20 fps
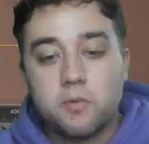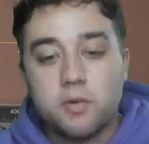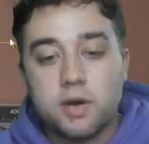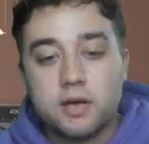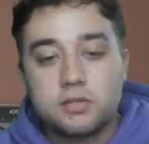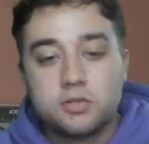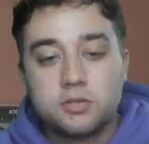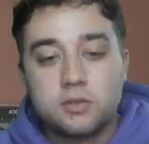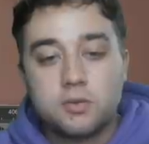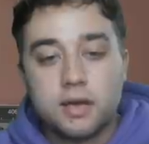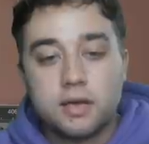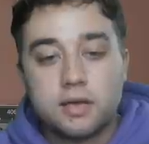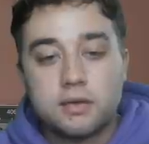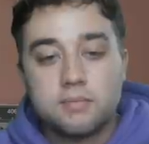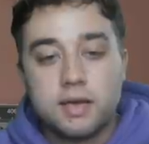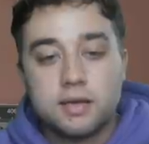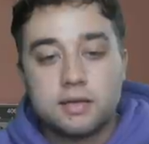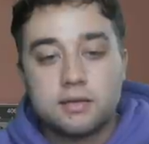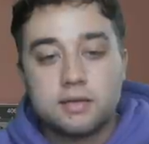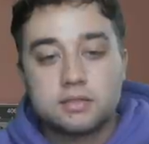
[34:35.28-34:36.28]
I wanted to. I
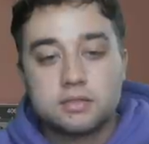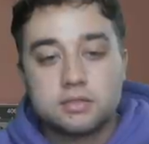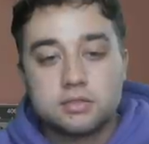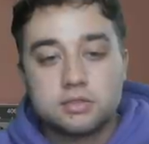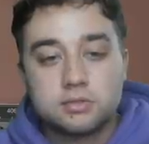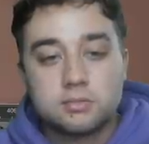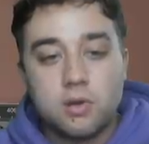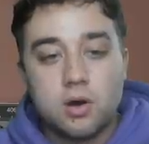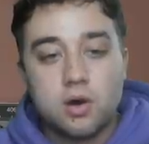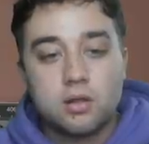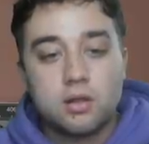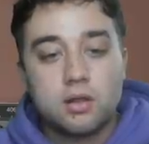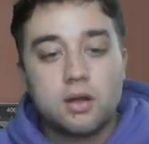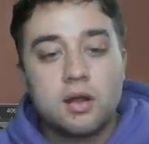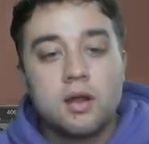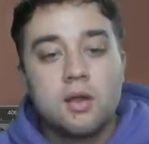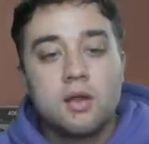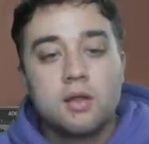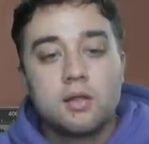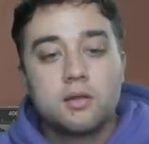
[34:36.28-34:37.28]
can make this a
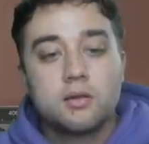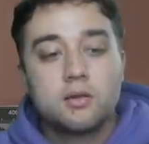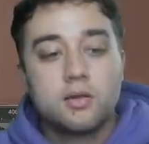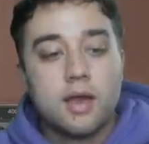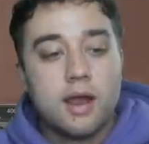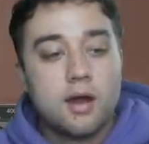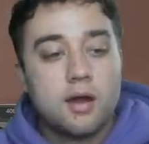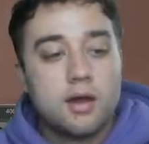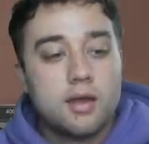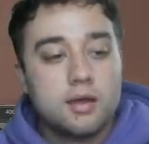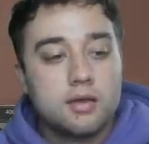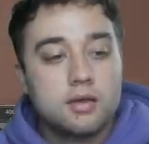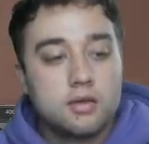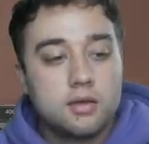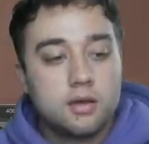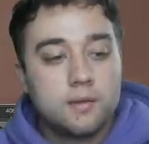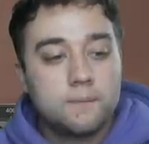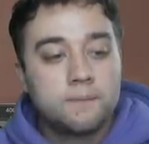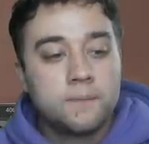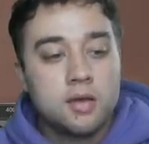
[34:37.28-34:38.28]
smaller little area
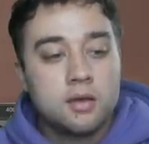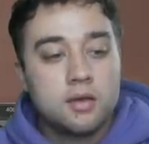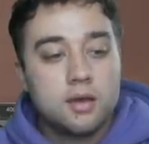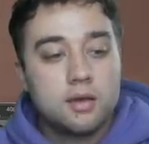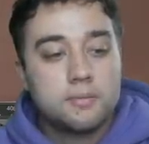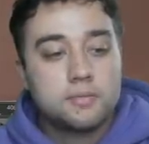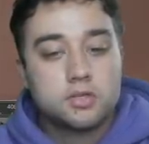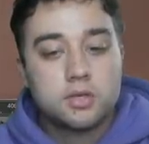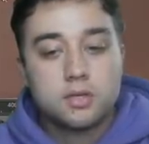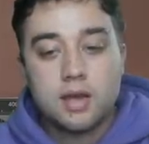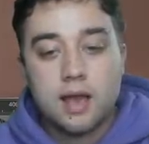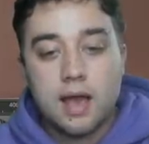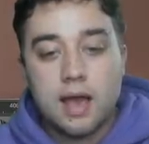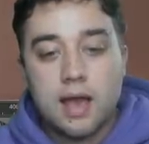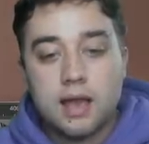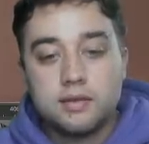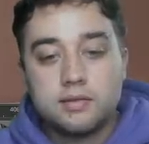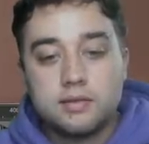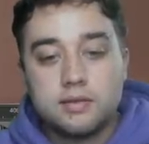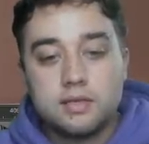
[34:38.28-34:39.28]
here, and I'm just going to
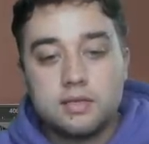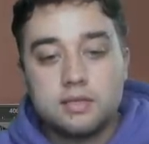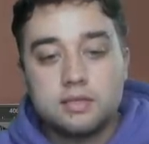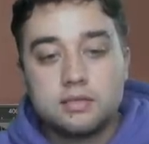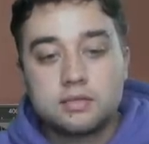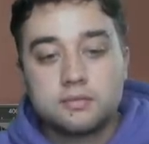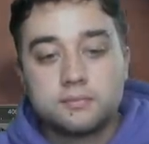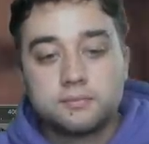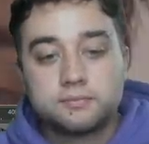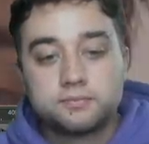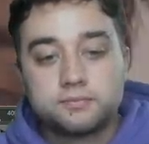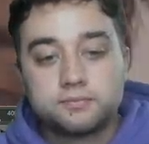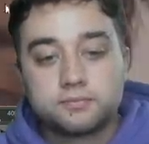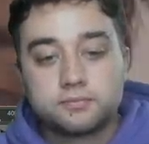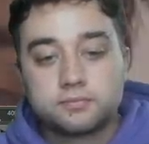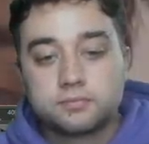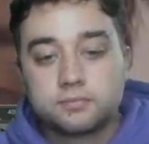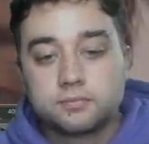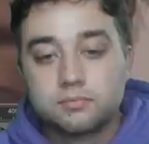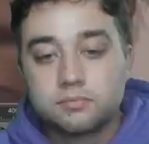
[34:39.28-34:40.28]
add these
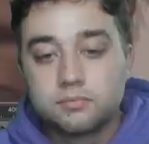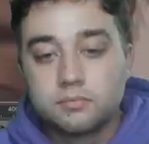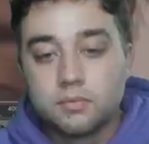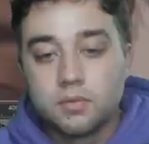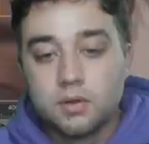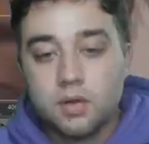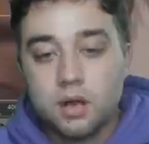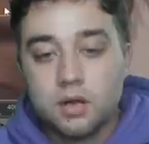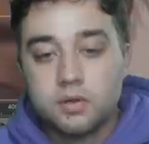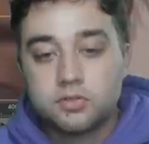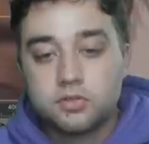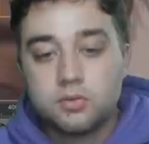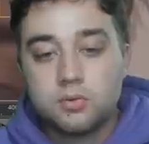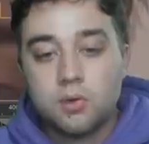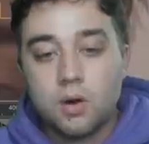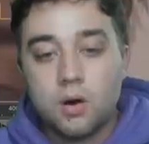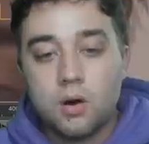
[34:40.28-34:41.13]
onto